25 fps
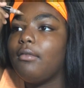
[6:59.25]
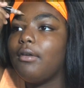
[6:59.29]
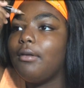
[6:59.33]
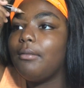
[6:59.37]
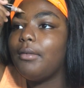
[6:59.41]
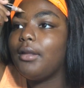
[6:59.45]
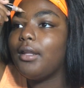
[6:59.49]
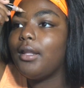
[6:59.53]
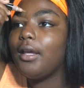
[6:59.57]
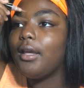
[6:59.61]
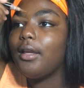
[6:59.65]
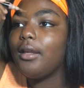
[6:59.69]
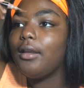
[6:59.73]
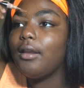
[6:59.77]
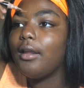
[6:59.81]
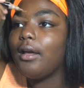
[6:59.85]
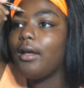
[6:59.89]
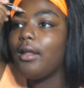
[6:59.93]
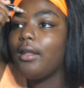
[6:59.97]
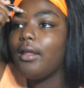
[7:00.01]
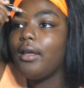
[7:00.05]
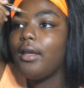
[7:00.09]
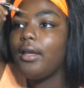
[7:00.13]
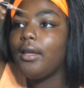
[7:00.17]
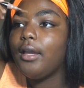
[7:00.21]
But like,
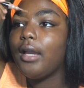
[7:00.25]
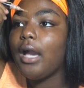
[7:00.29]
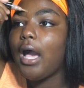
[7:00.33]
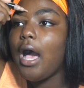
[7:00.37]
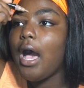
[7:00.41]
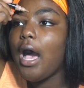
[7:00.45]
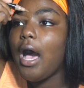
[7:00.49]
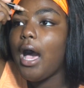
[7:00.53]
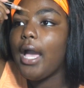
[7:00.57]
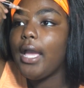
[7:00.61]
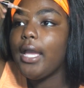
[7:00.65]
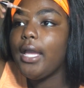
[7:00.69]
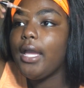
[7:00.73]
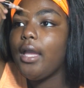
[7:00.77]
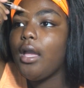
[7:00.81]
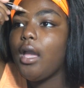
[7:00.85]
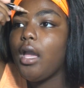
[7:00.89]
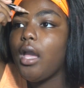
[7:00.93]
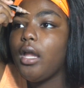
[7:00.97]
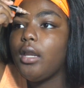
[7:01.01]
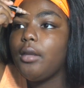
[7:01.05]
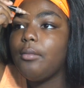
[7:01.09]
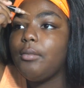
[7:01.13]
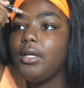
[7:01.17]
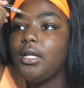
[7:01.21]
not like high
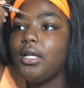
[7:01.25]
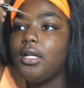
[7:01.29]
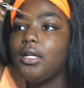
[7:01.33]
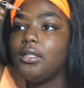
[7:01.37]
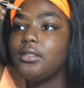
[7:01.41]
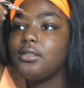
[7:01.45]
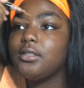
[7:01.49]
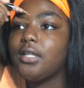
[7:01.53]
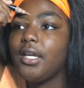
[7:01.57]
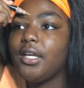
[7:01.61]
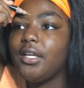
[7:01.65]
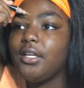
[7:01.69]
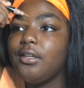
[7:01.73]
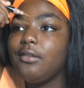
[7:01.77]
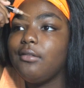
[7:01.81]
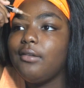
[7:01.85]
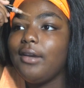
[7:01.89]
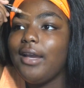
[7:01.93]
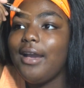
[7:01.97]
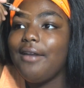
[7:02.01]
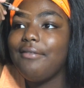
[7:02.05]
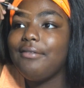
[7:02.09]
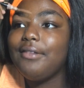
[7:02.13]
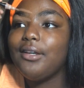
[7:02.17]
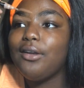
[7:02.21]
end, because you
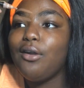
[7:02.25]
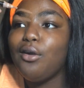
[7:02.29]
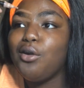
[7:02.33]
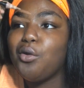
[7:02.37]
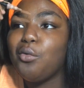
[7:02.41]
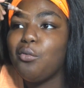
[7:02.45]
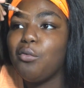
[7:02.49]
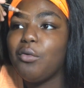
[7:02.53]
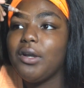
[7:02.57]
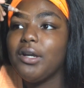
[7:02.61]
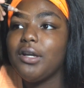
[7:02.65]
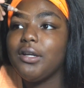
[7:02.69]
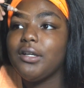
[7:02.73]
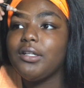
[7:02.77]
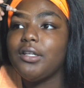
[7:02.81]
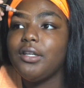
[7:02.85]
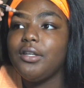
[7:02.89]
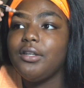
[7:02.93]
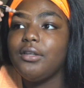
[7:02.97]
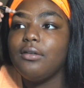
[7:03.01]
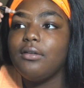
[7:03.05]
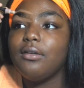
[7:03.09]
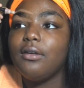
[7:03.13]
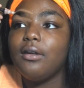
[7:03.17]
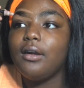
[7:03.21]
have to go to work to
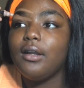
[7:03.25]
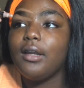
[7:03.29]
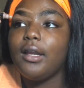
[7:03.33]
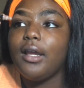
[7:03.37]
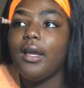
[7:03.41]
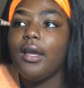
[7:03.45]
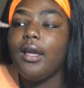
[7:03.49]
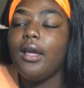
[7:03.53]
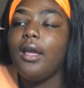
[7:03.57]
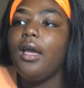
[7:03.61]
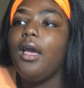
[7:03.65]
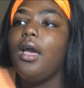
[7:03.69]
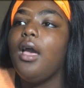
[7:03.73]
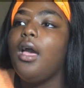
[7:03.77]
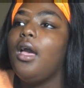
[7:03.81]
do all that.